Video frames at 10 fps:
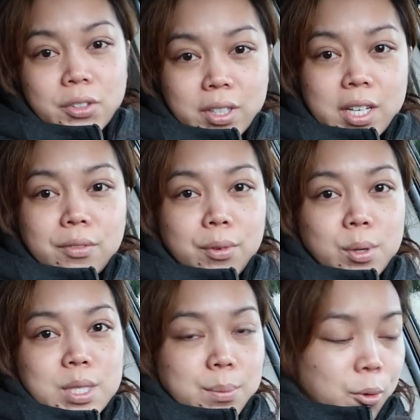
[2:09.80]
literally a
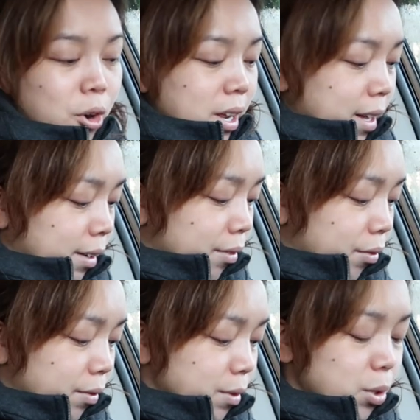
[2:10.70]
frozen morning,
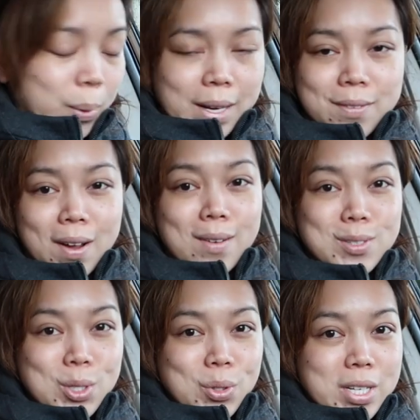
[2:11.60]

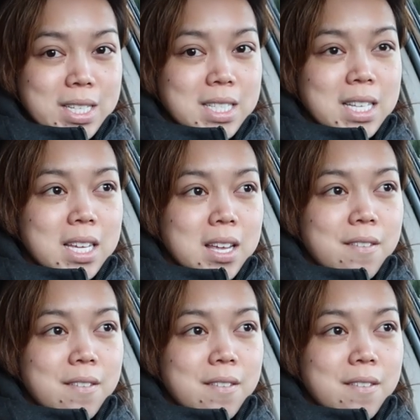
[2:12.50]
25 degrees